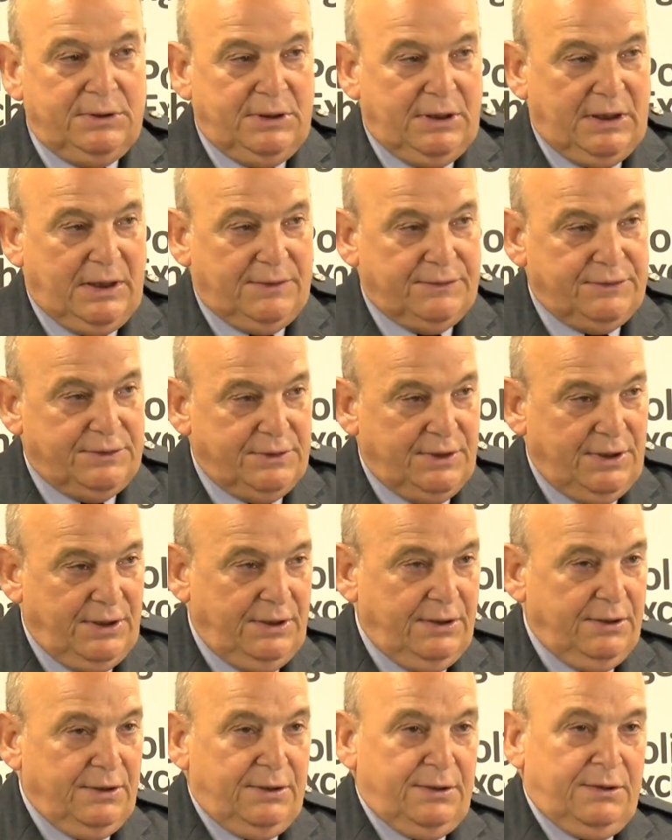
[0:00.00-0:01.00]
and the
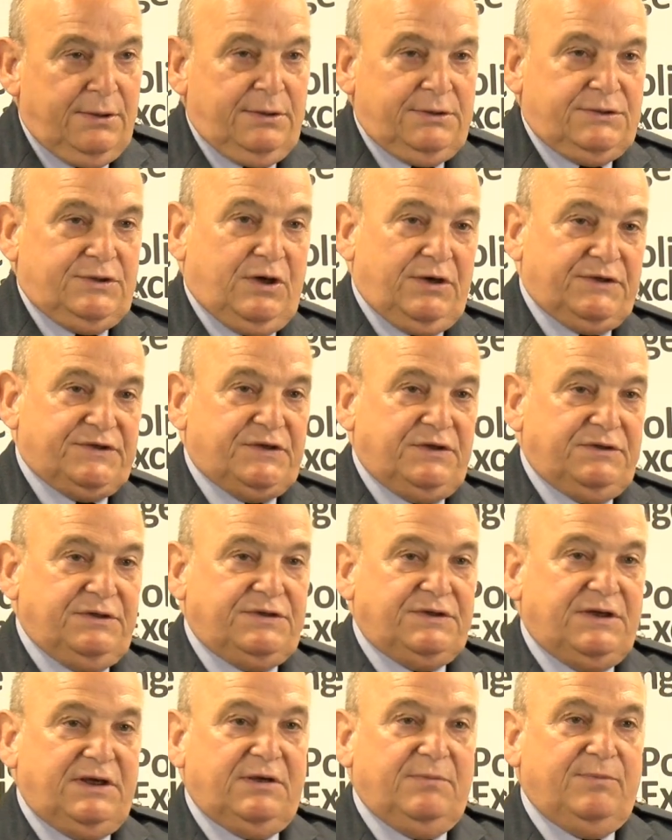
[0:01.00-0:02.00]
tasks
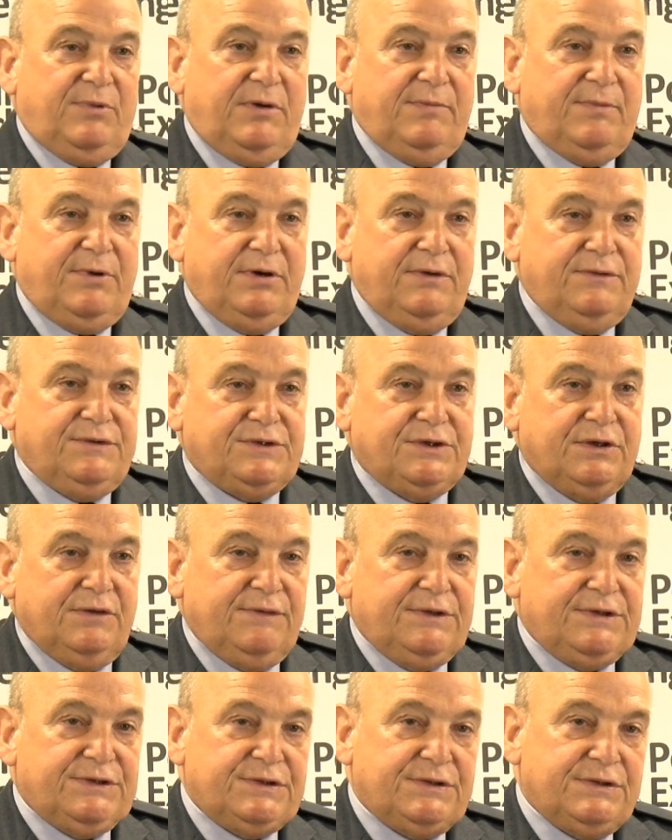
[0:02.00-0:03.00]
undertaken by my own
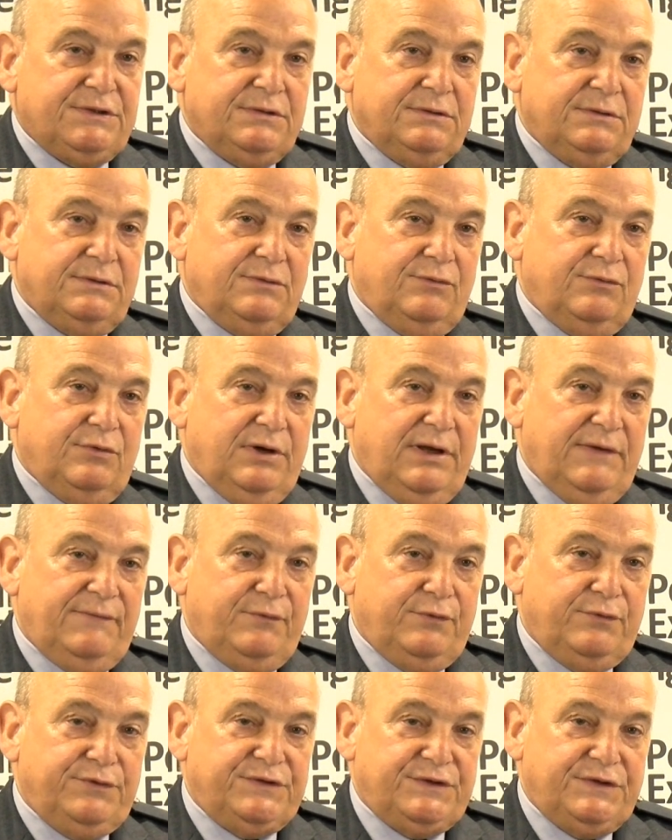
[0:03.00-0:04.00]
service, the Royal Air
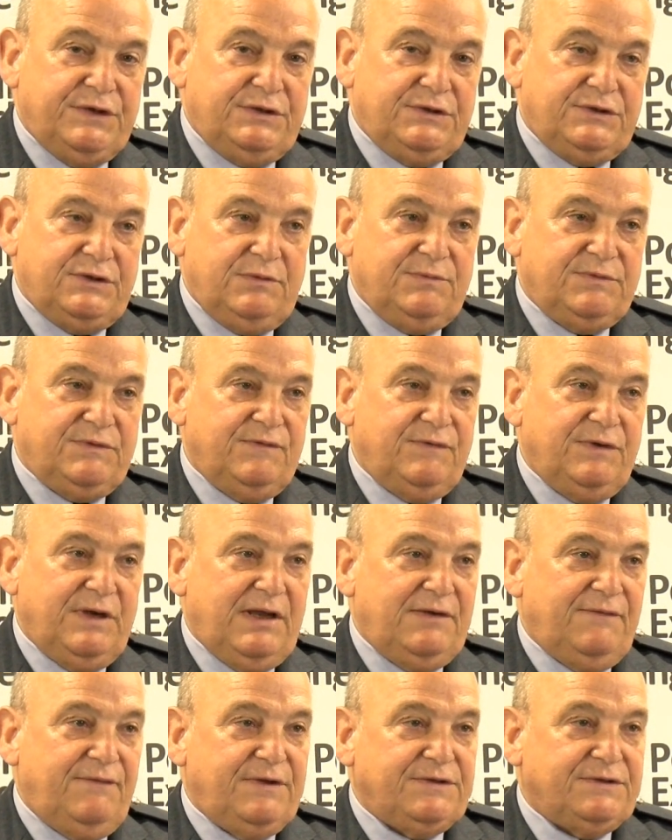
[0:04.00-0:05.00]
Force, in terms of the
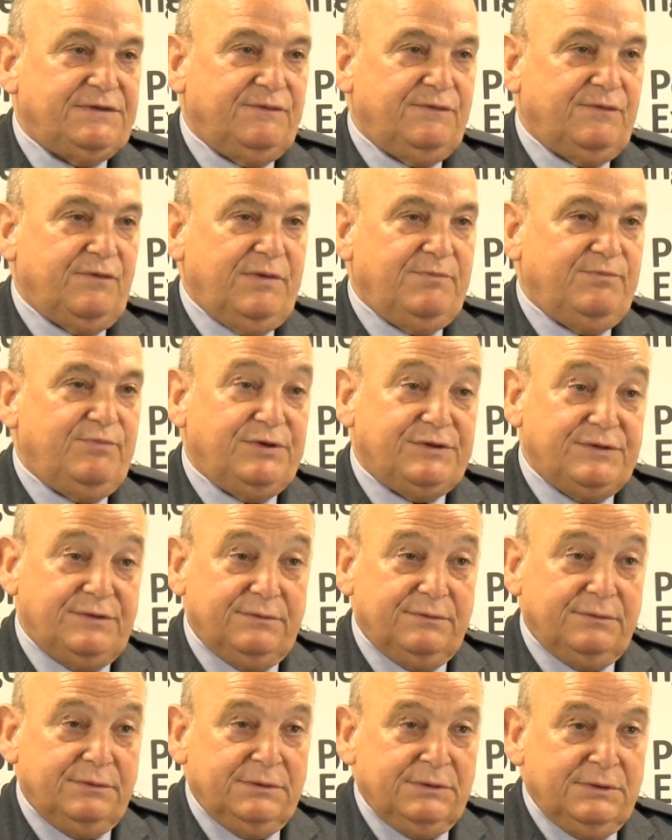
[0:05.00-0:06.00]
air defence of Great
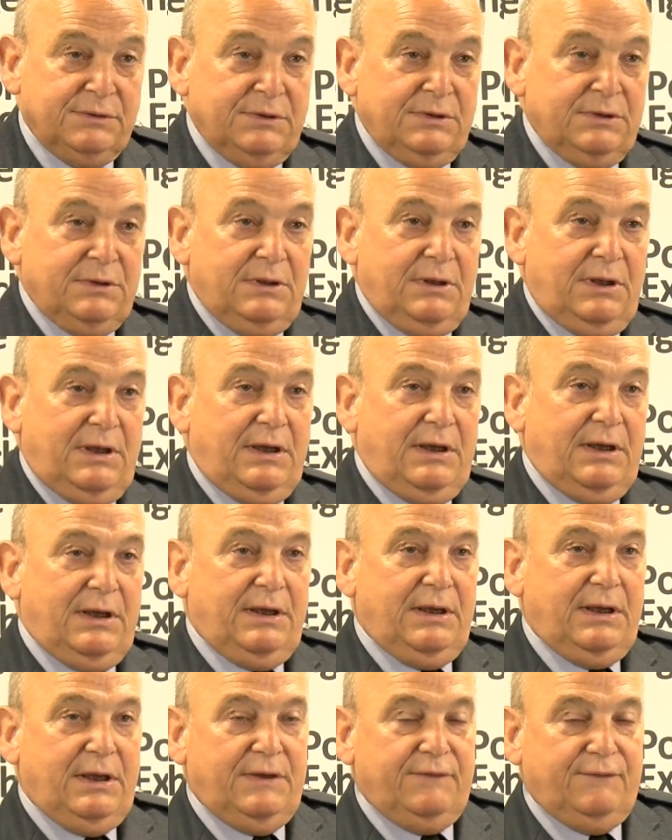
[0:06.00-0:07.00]
Britain.
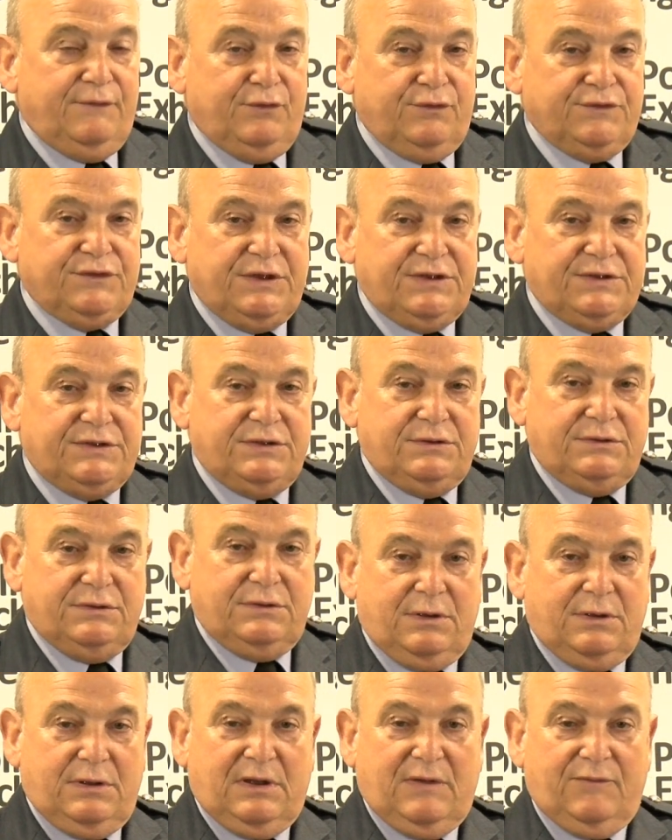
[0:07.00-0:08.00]
And of course, as
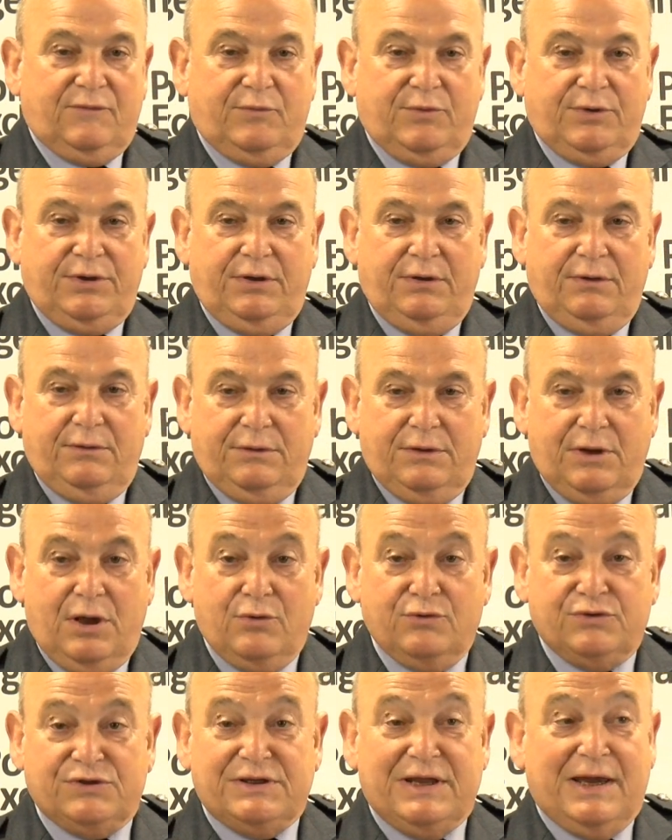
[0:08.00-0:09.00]
everybody
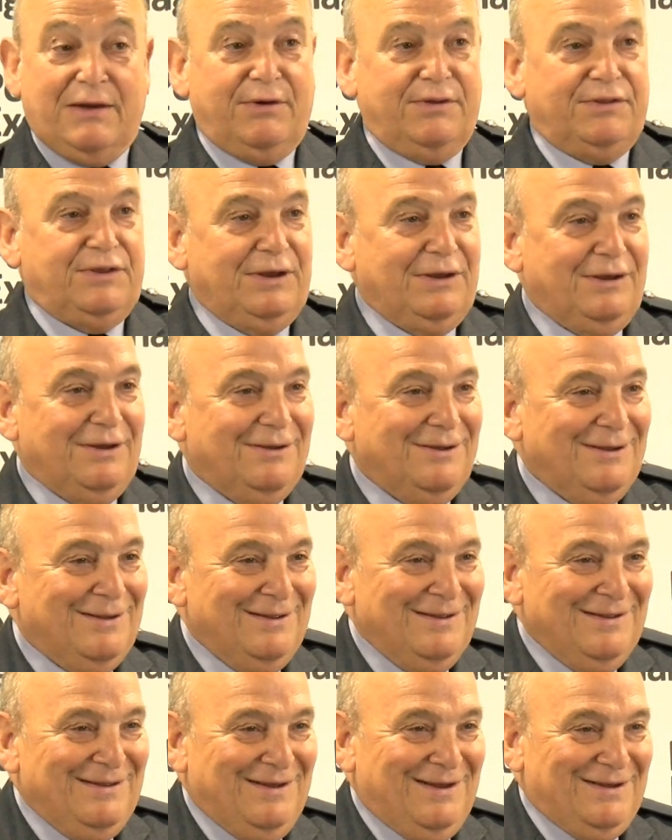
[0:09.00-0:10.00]
knows now, I think,
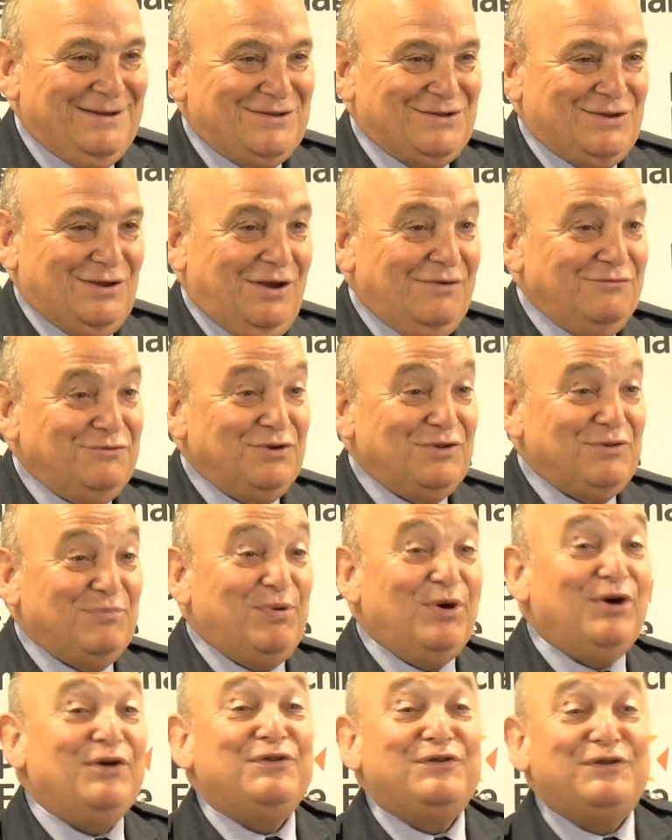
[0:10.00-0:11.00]
it's the 100th
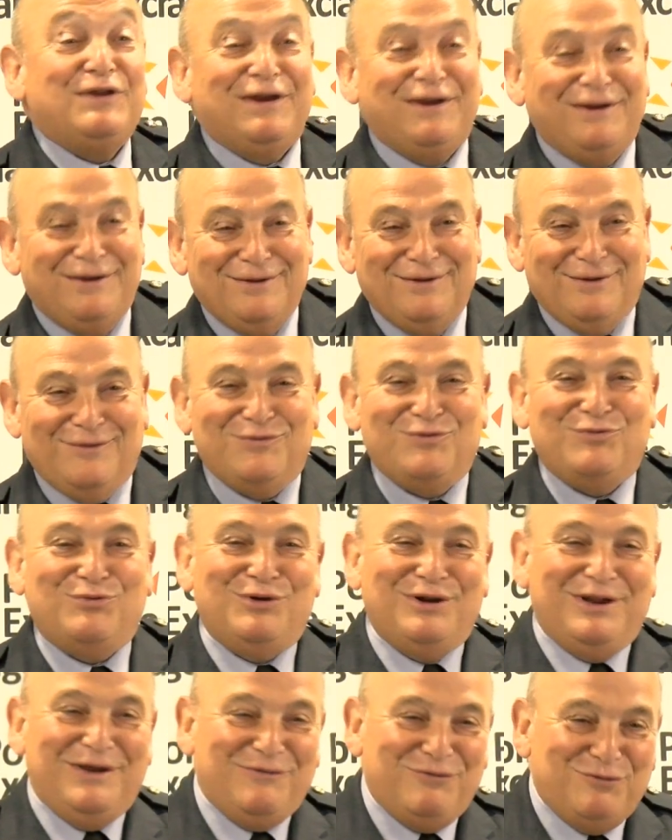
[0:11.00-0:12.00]
birthday of the
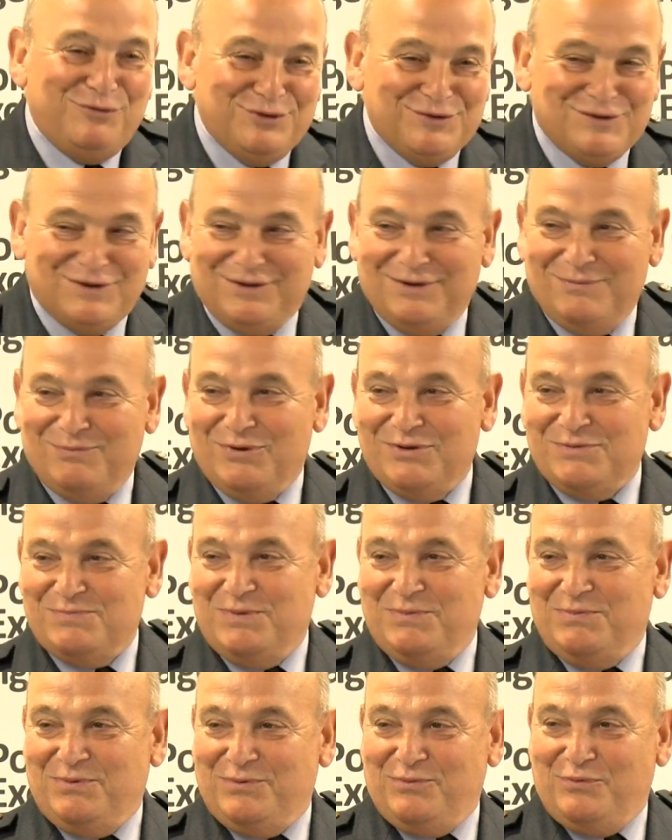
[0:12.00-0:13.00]
Royal Air Force. I think most
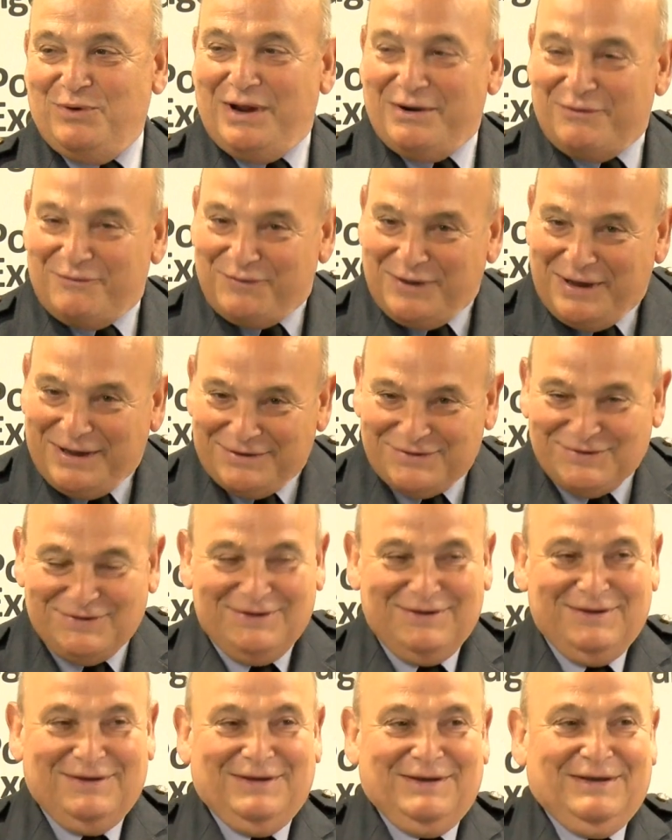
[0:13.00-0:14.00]
people are aware of that.
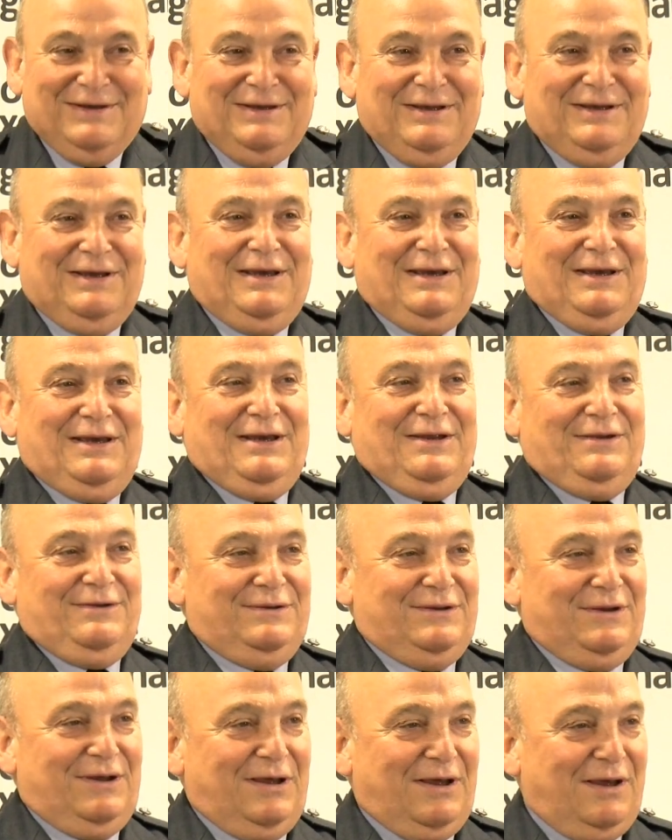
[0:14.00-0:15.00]

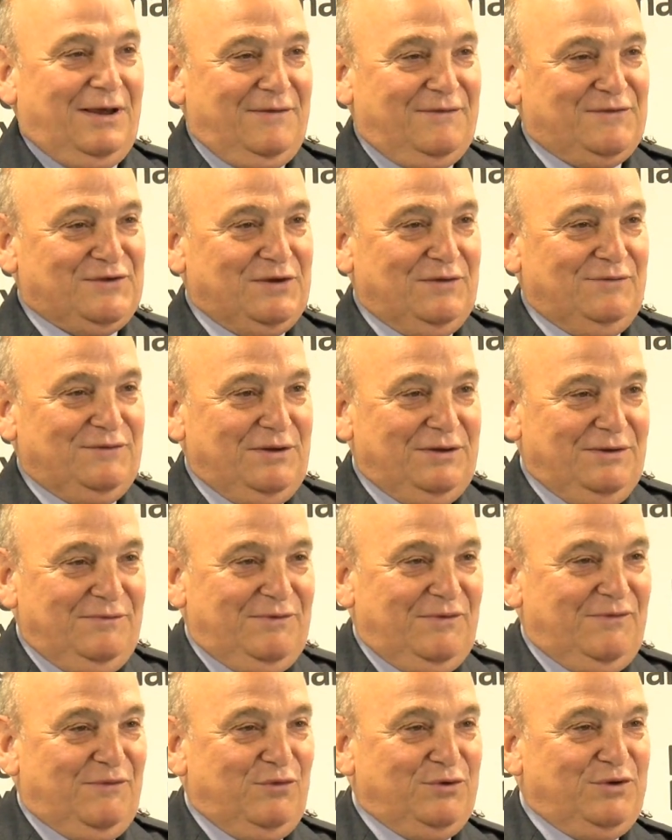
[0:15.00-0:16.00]
And I have served in it
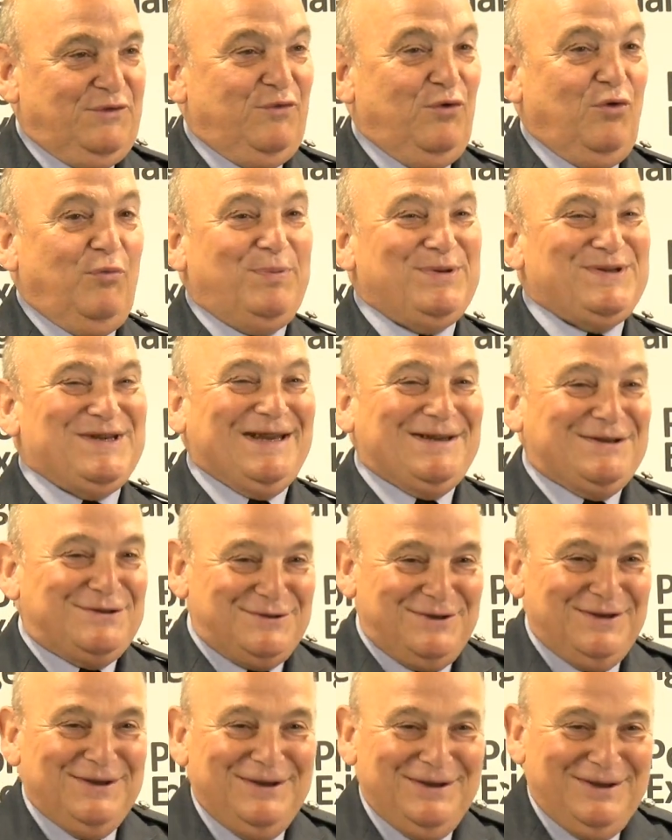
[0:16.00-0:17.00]
for 44%
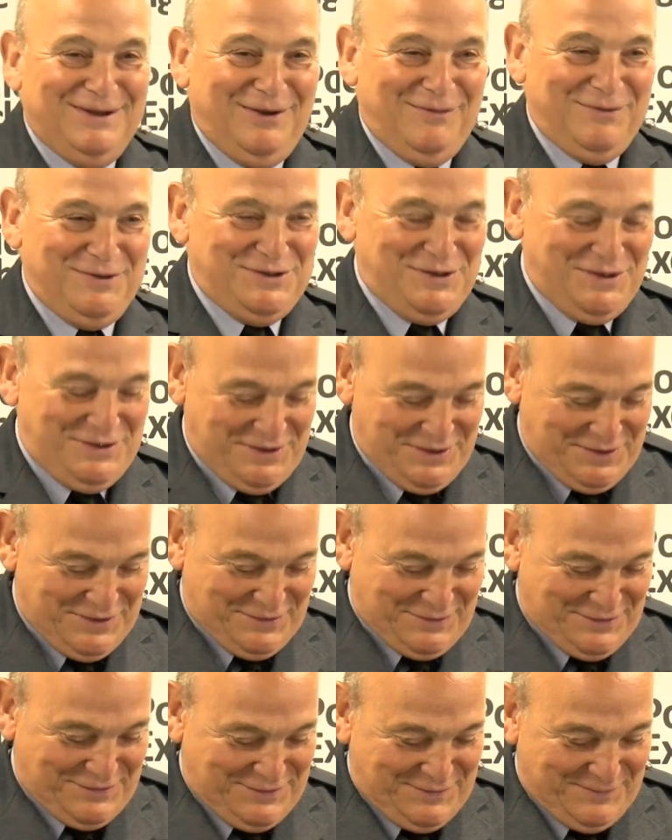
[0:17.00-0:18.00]
of its
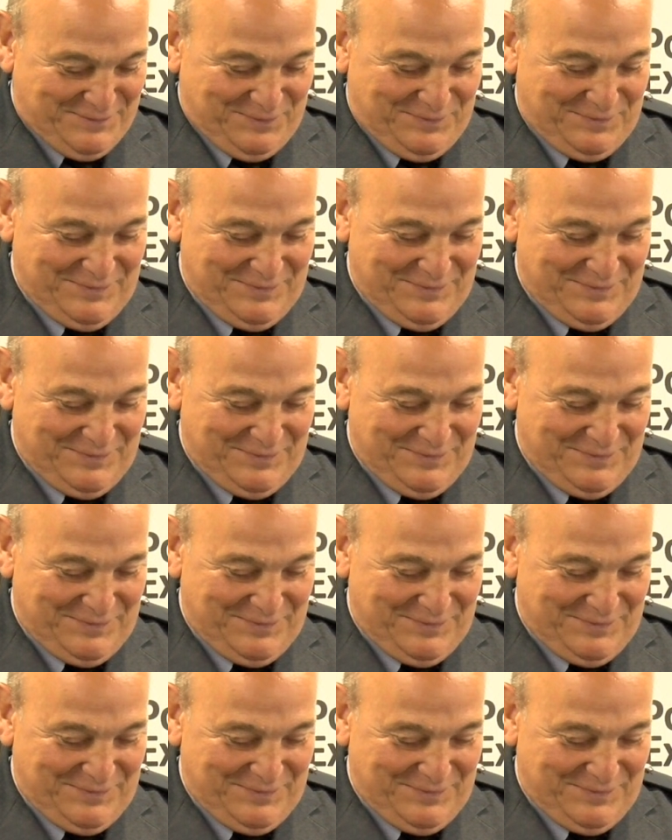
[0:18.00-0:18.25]
existence.